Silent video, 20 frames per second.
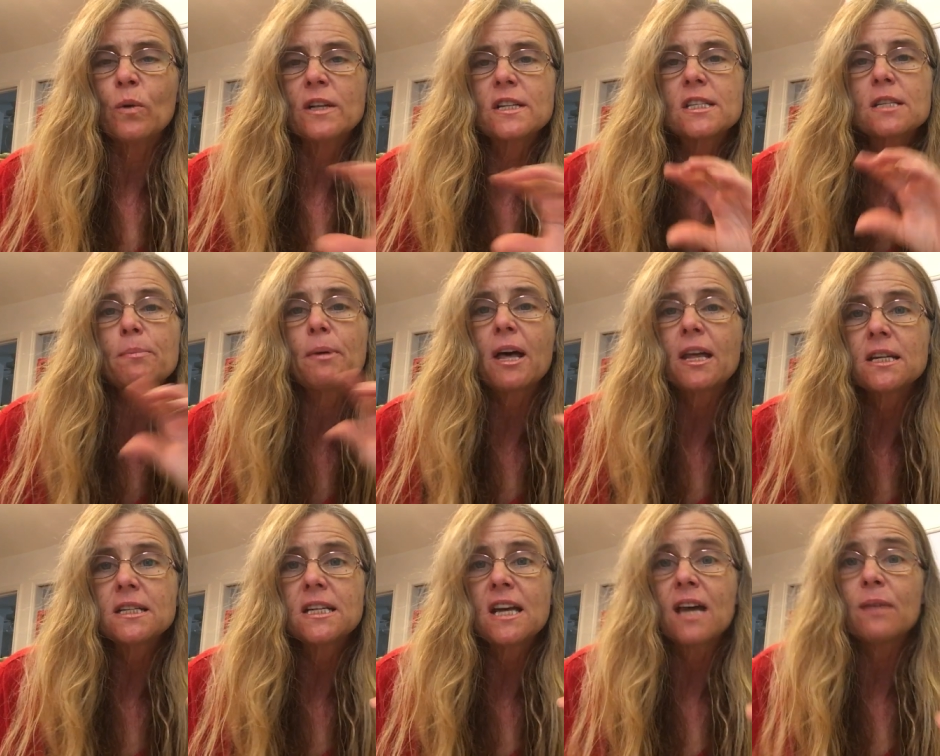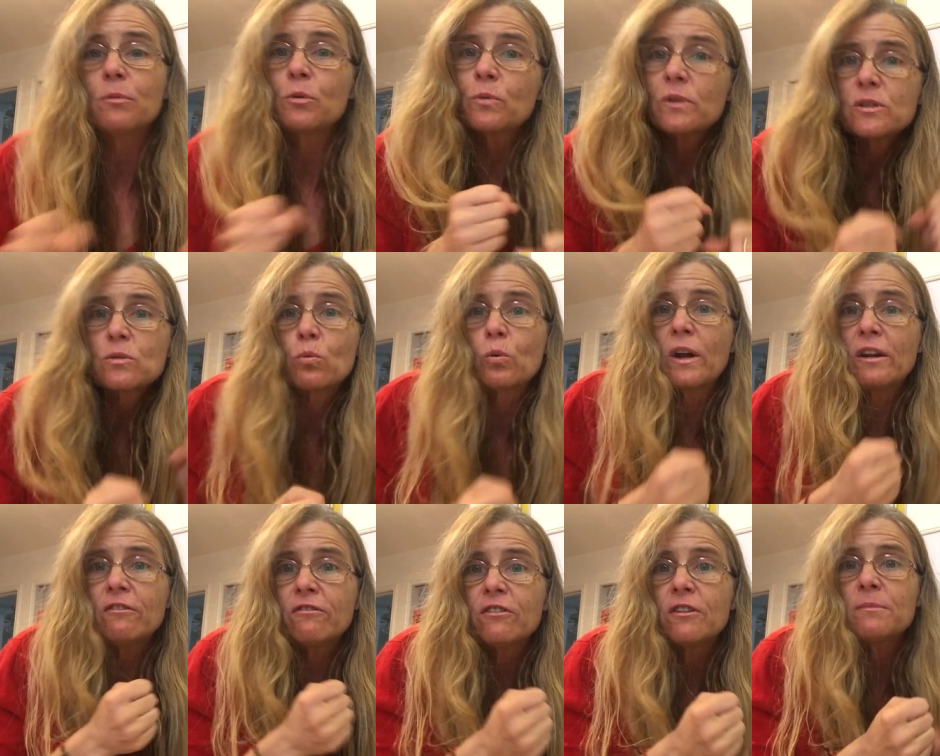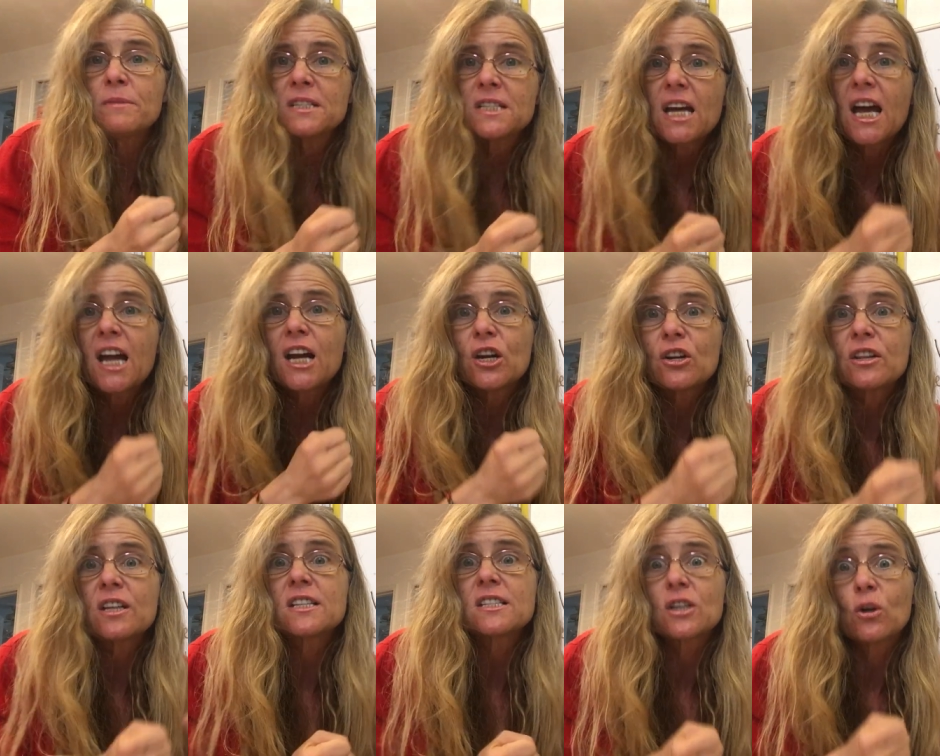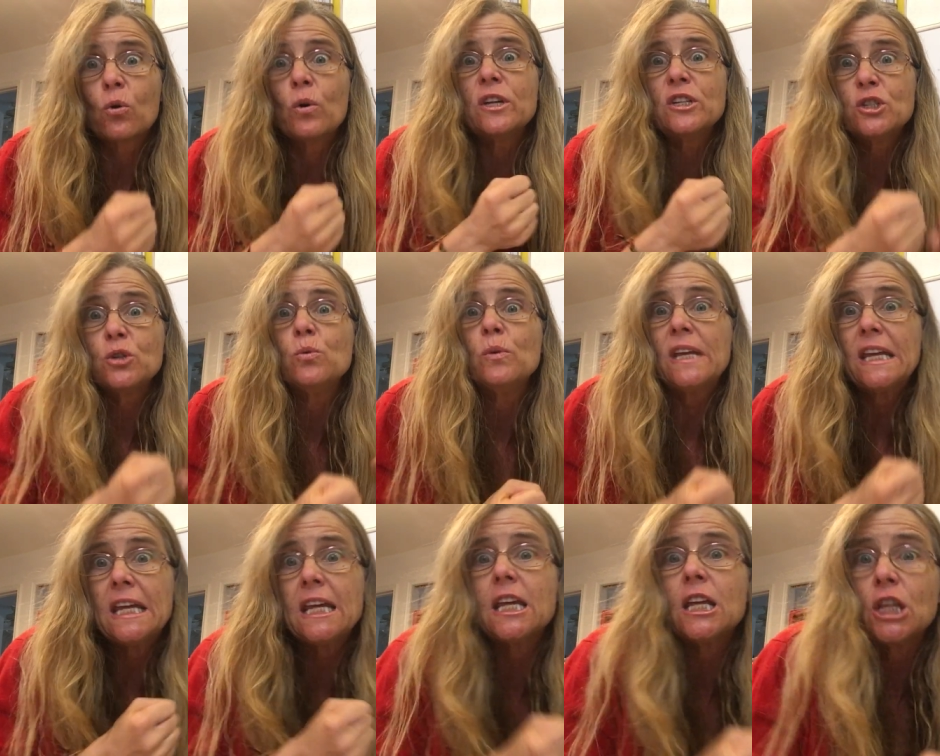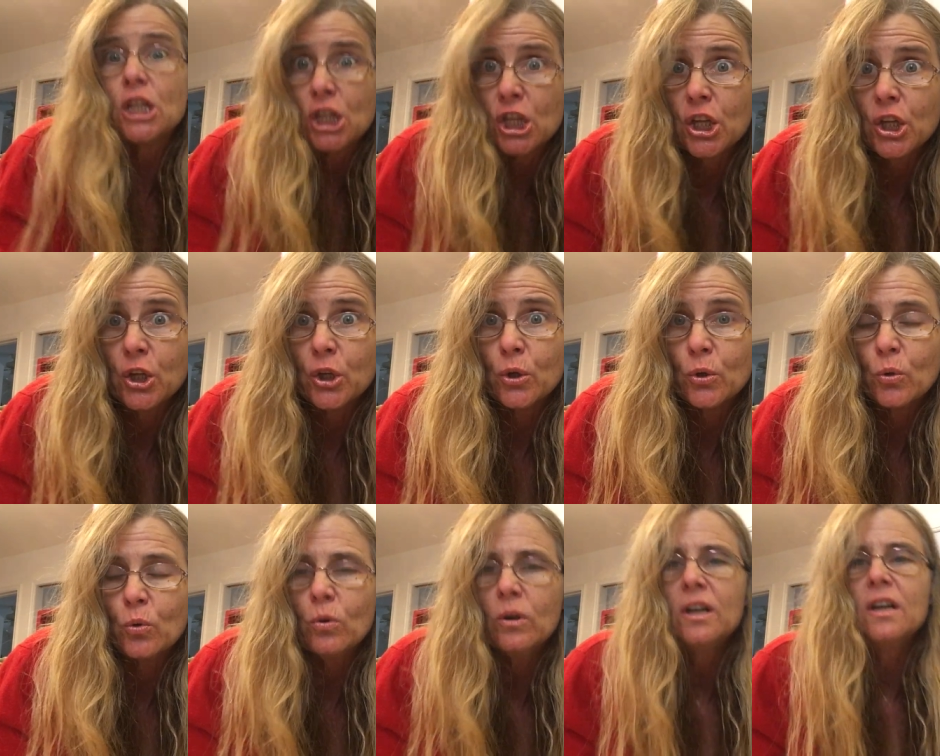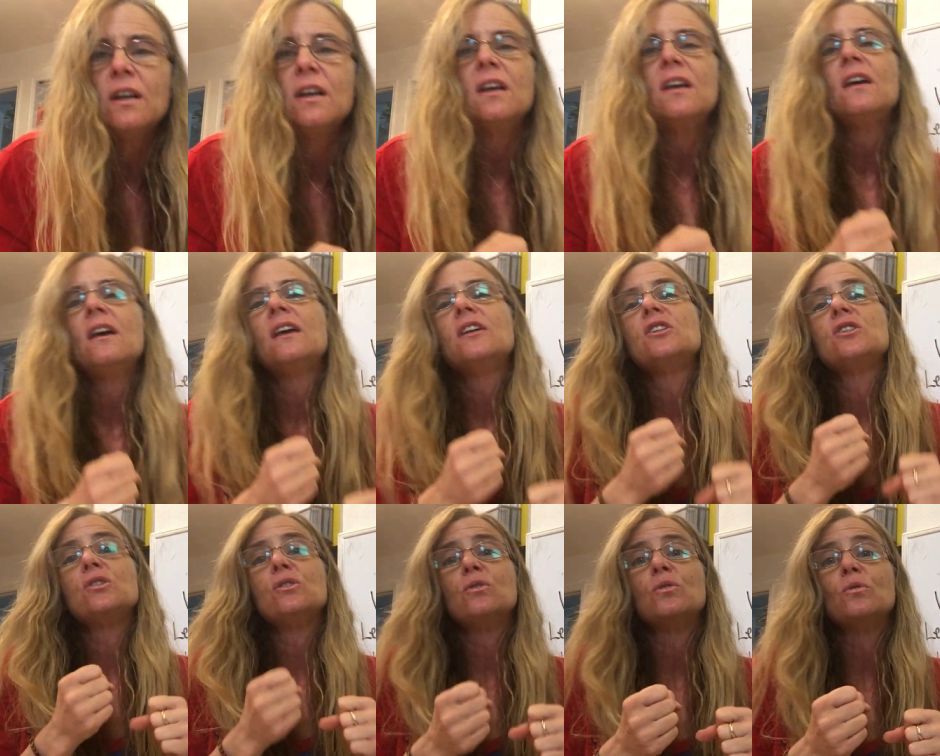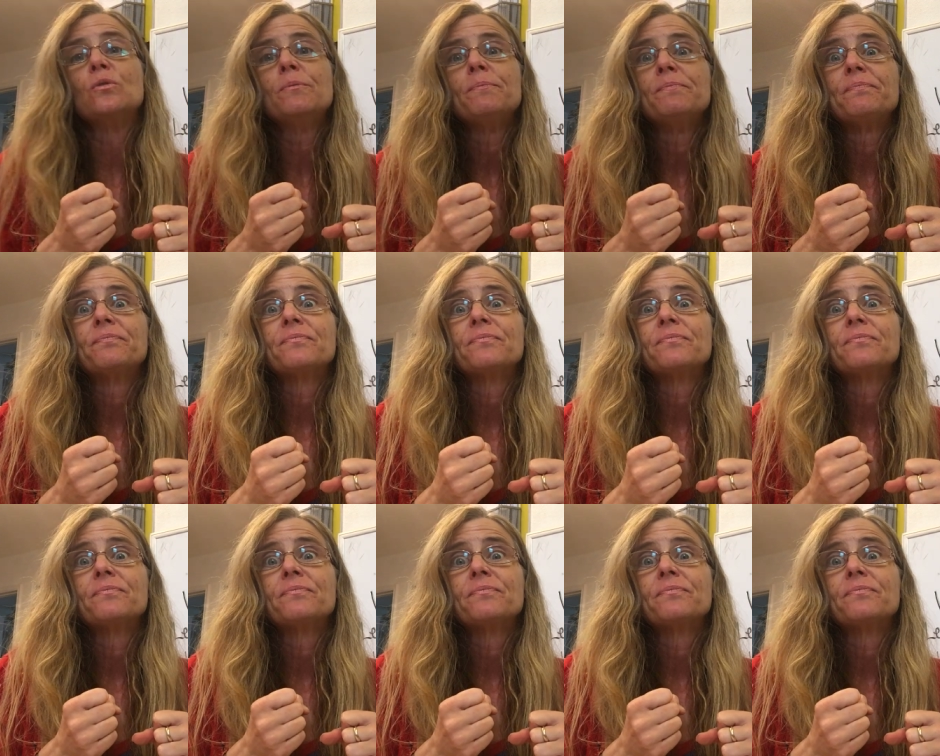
Once upon a time, it was run from the tiger that's going to eat you to